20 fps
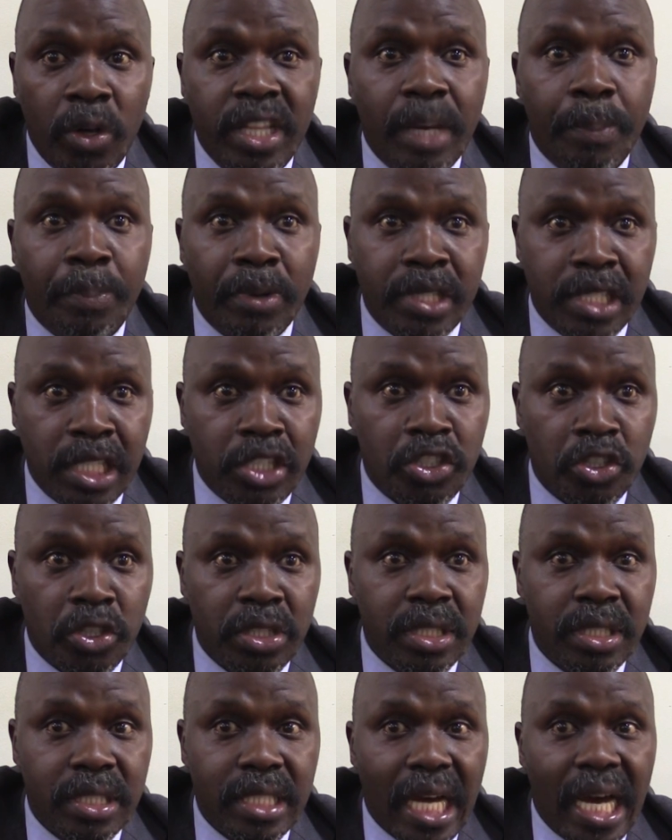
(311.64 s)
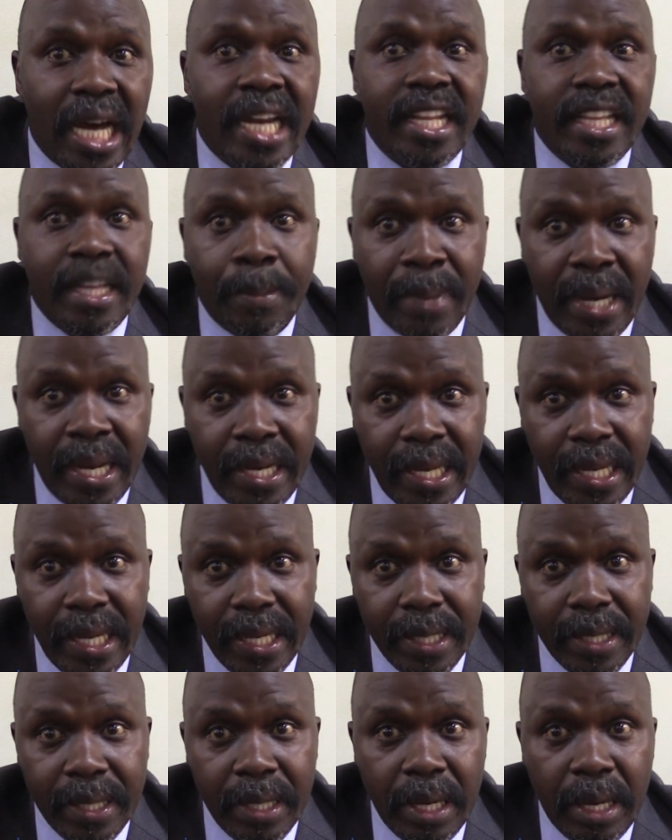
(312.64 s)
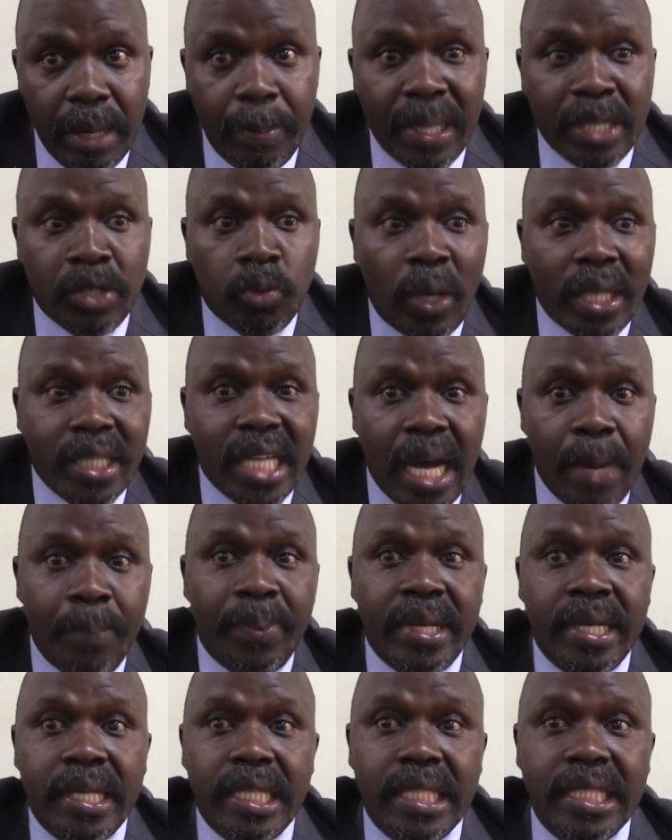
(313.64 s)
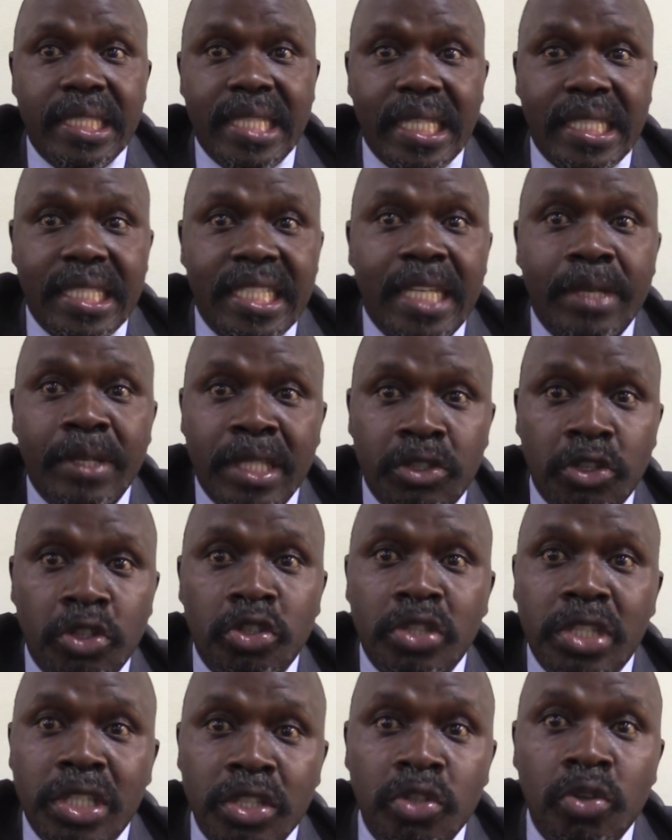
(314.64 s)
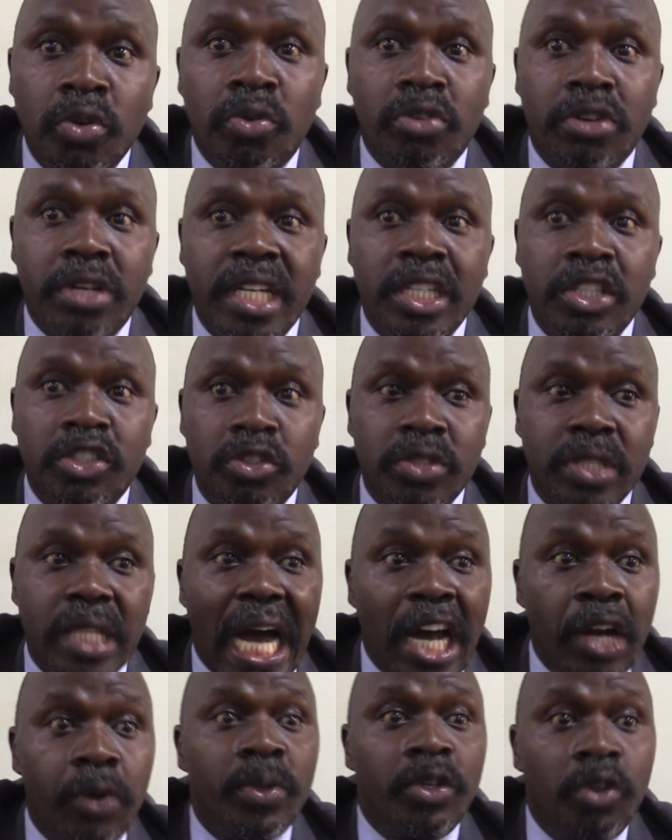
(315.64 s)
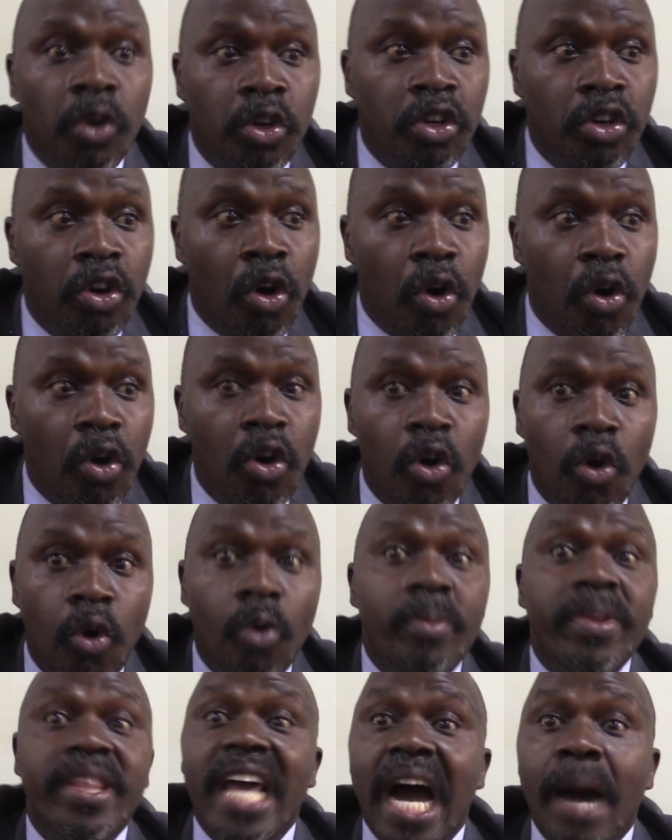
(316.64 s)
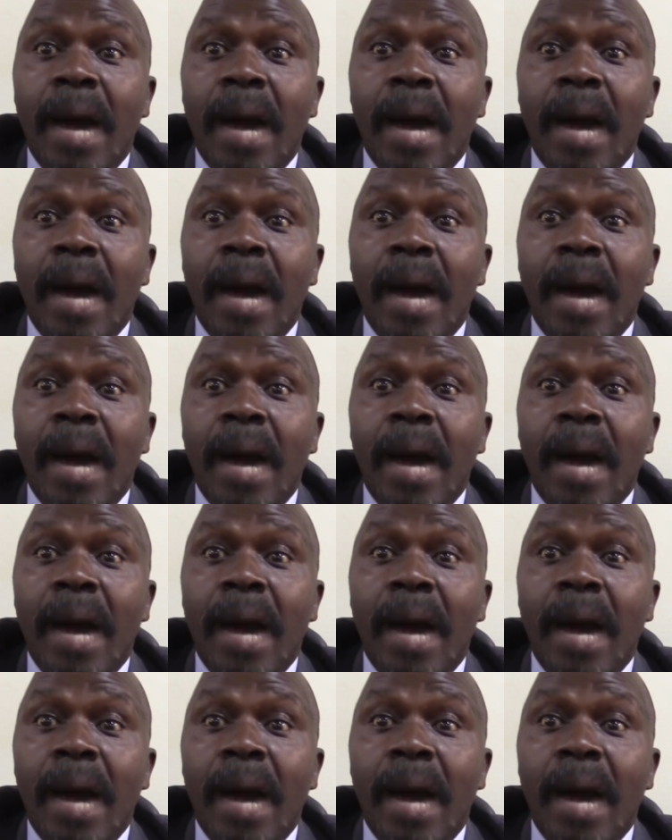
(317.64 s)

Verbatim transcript: positions and the money, But what happened is that they introduced new credentials and we don't know whom they are